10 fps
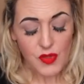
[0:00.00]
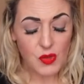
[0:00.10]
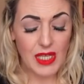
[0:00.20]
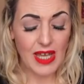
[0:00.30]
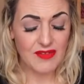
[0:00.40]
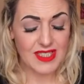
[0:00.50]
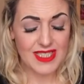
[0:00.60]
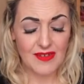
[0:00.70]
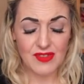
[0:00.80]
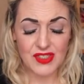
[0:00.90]
We have the
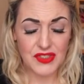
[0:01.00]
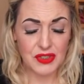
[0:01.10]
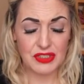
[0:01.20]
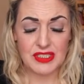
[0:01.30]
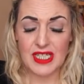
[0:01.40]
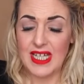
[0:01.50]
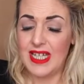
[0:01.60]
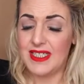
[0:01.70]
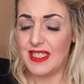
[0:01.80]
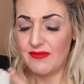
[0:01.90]
Seven of Swords.
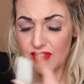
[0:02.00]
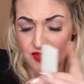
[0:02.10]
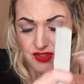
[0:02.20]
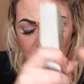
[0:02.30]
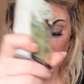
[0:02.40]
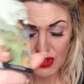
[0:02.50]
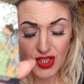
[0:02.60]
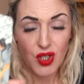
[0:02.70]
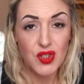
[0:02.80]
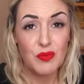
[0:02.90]
Seven of Swords
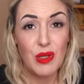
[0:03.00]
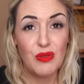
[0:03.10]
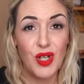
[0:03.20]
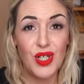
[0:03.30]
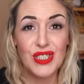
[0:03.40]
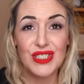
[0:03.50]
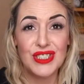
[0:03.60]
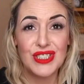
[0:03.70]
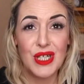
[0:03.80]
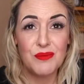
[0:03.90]
talks about lies and
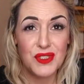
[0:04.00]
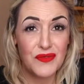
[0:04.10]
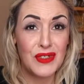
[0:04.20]
deception.